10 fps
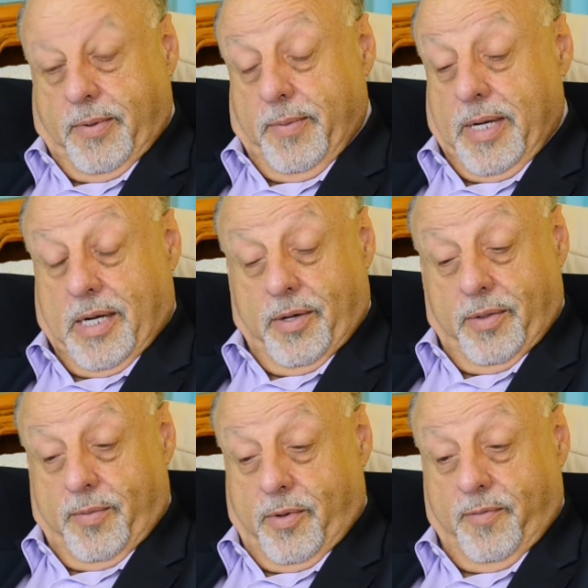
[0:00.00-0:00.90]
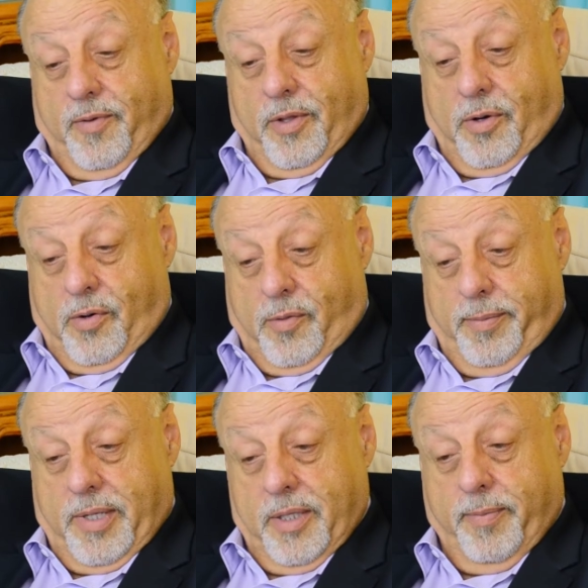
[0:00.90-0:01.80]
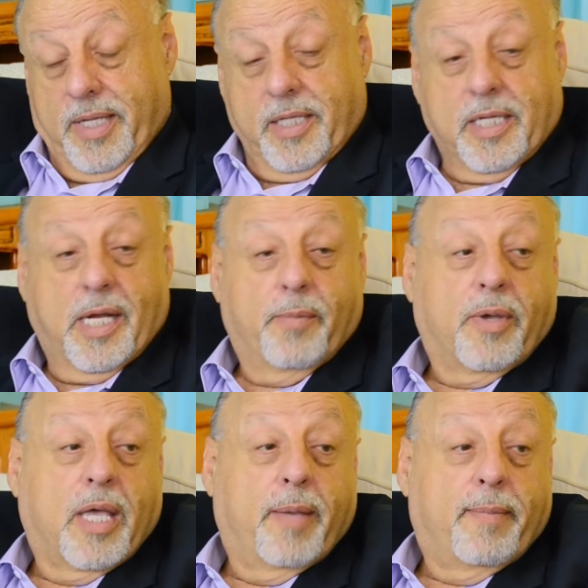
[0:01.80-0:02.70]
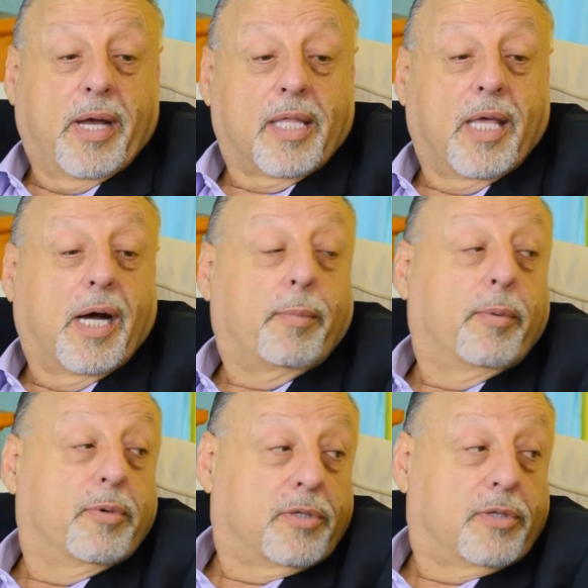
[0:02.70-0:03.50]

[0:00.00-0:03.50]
went out on the road for the whole month. By the time we came back, the album was